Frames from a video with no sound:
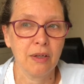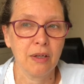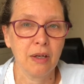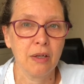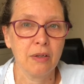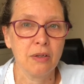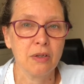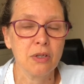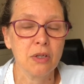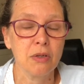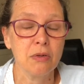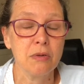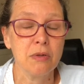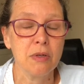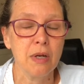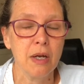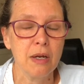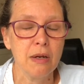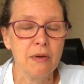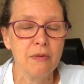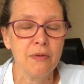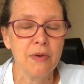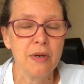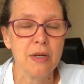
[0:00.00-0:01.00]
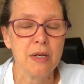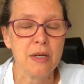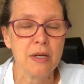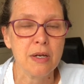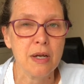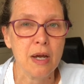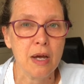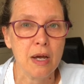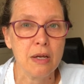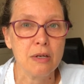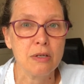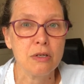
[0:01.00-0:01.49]
And so David
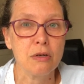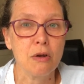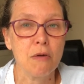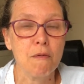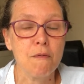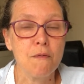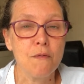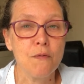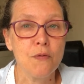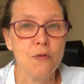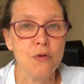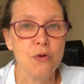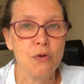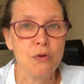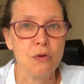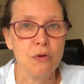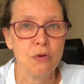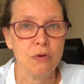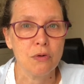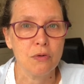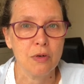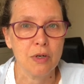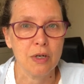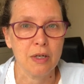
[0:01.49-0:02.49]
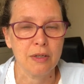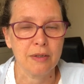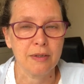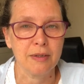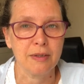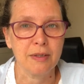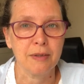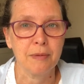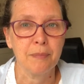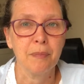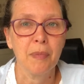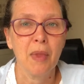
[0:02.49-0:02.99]
gets
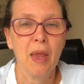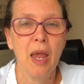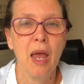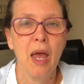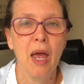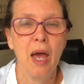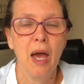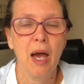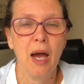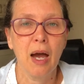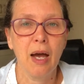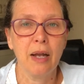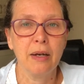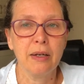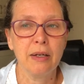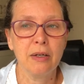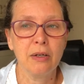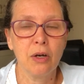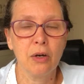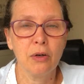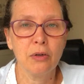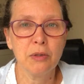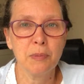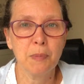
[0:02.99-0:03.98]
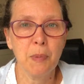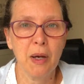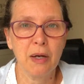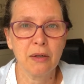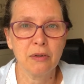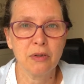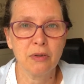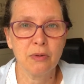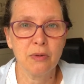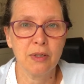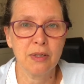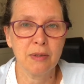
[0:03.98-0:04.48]
furious. And he goes
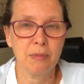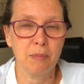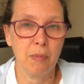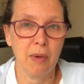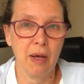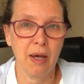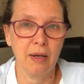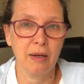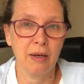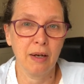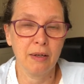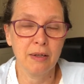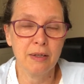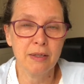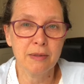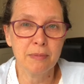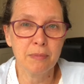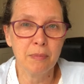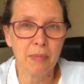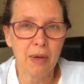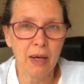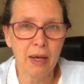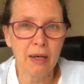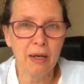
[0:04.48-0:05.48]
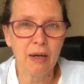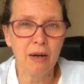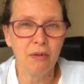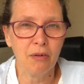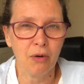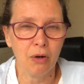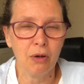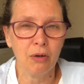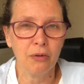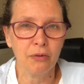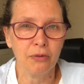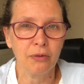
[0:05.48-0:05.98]
back to his men. And his men are
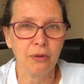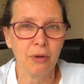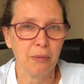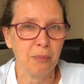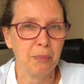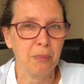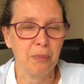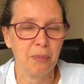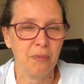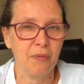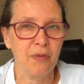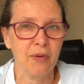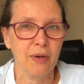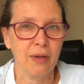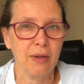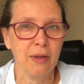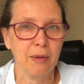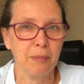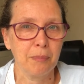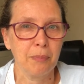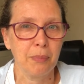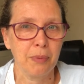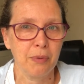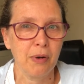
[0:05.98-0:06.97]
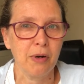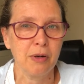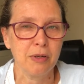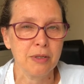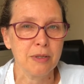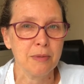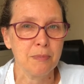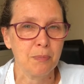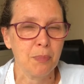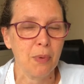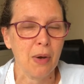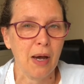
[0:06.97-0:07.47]
also feeling
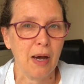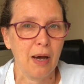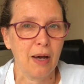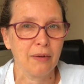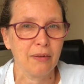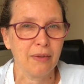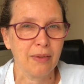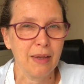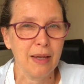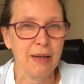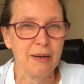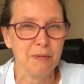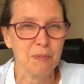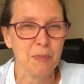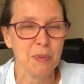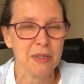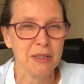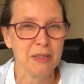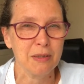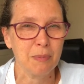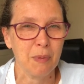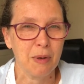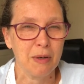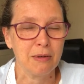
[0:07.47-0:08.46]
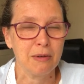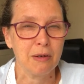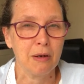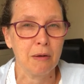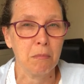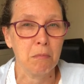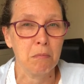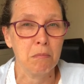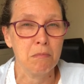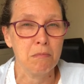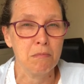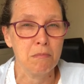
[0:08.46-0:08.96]
pretty bad. They've been
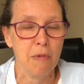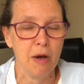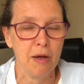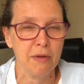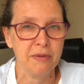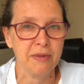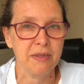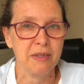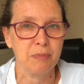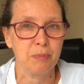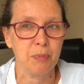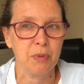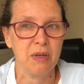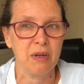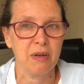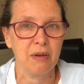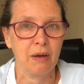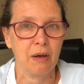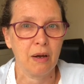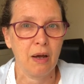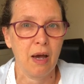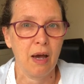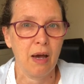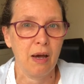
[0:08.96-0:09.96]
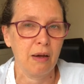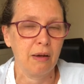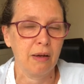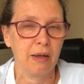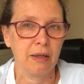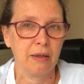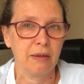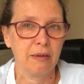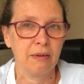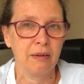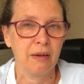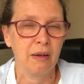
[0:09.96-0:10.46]
spending months being
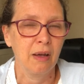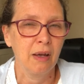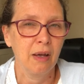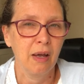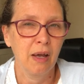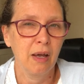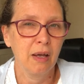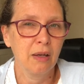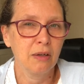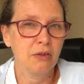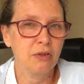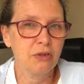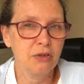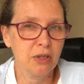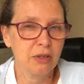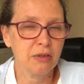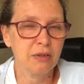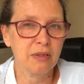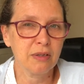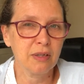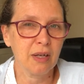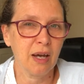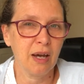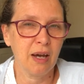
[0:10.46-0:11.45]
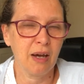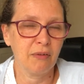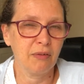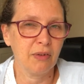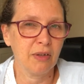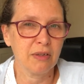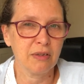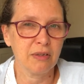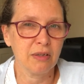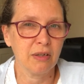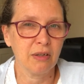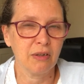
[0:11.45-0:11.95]
kind just to have
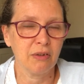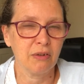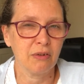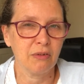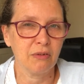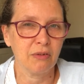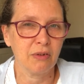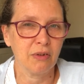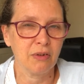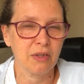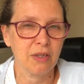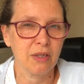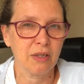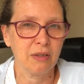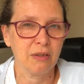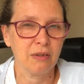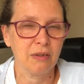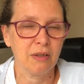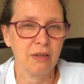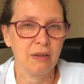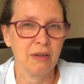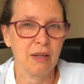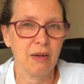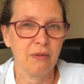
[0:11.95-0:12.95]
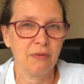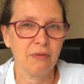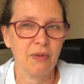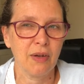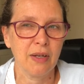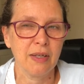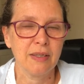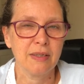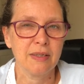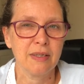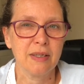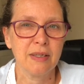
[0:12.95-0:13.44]
it turned in their
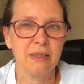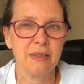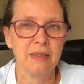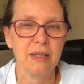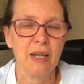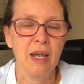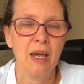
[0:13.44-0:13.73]
faces.